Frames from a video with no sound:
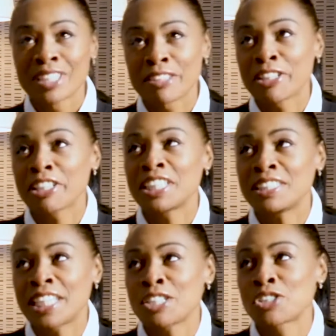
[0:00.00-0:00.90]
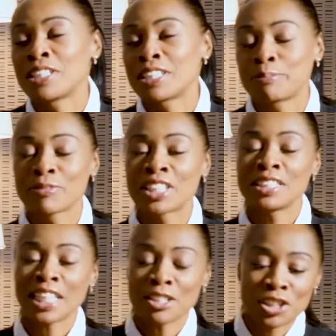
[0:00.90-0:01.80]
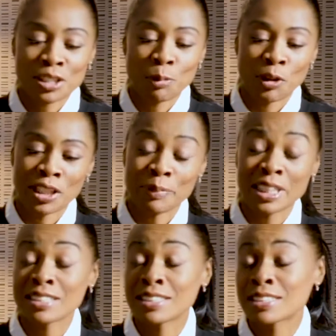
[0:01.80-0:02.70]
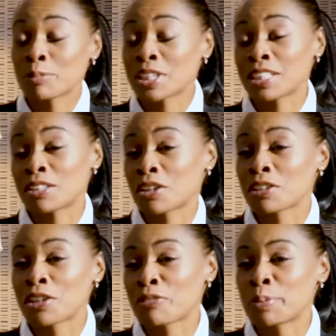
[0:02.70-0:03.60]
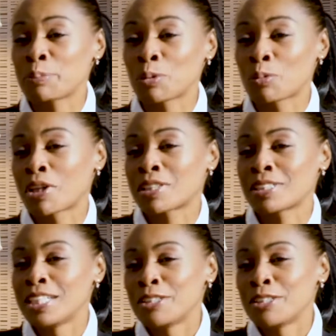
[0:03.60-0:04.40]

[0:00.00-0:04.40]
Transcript: A very contentious point, because it's something that not a lot of people want